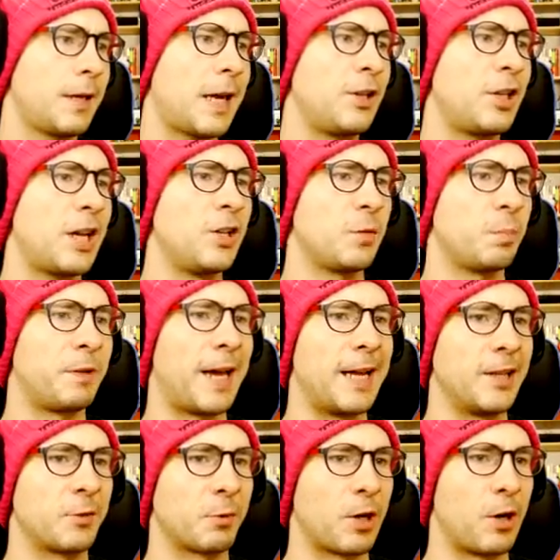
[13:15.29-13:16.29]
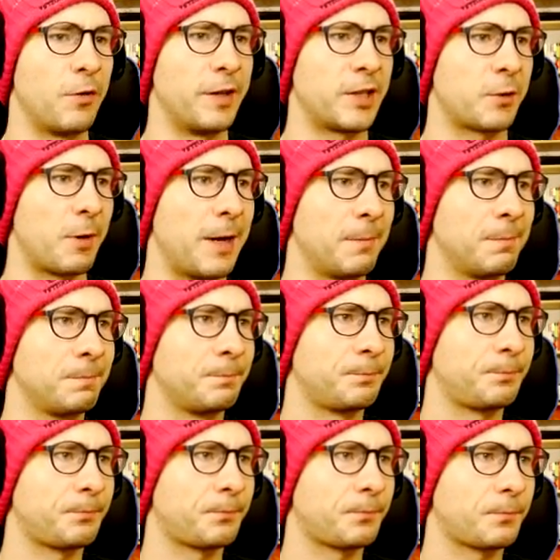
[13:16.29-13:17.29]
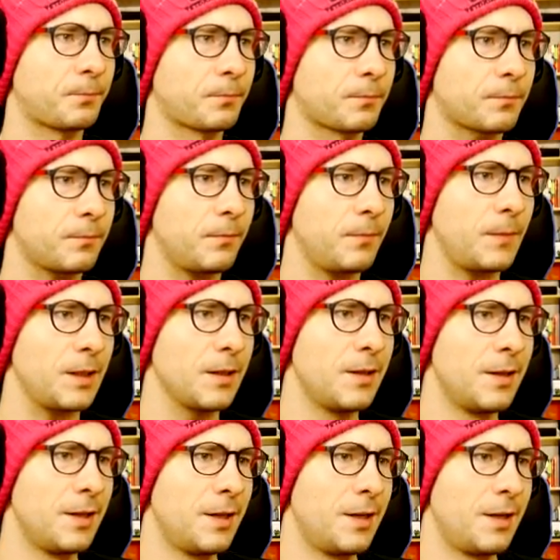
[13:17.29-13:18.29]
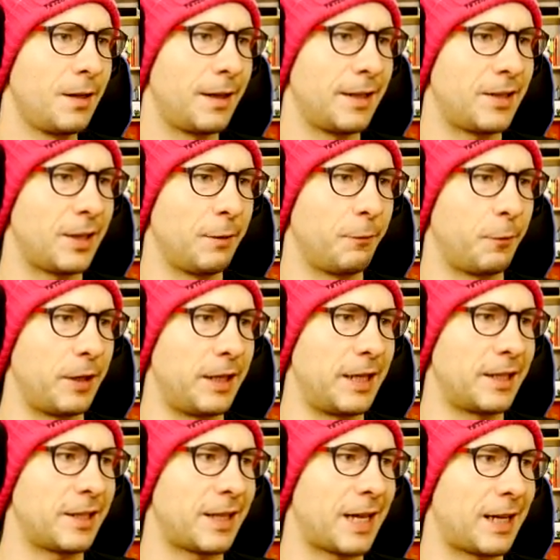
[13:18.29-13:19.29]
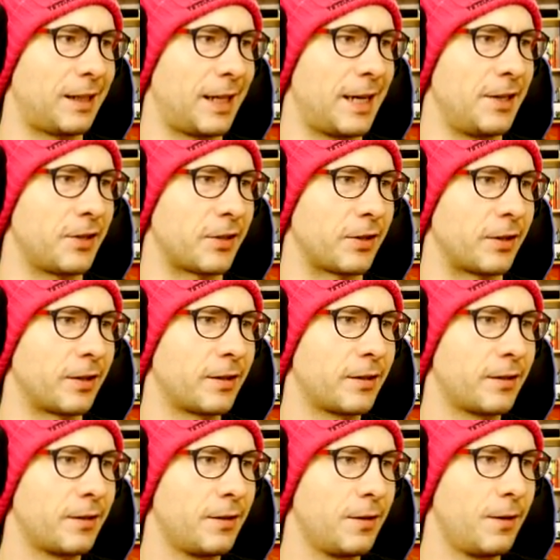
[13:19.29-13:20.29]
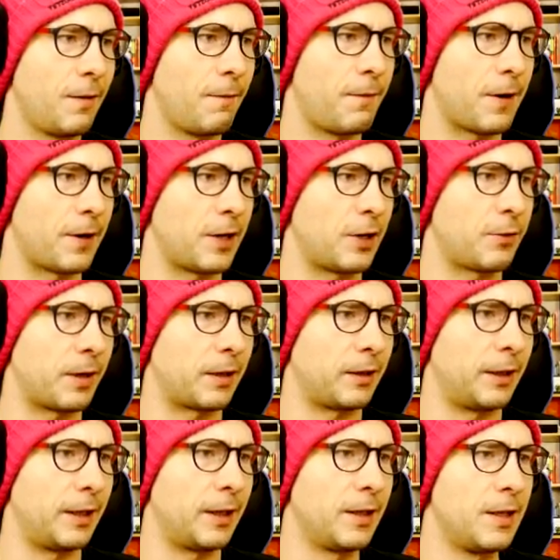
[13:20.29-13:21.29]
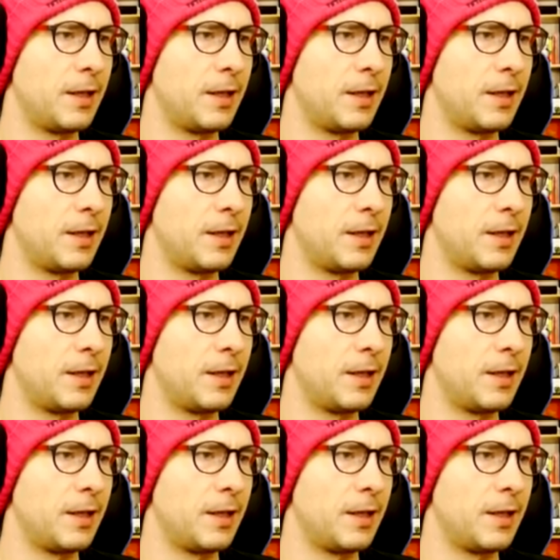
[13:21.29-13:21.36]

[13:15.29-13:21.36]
Okay, change of plans. We're going this way. Let's go! Let's see if we can get to that laser very quickly.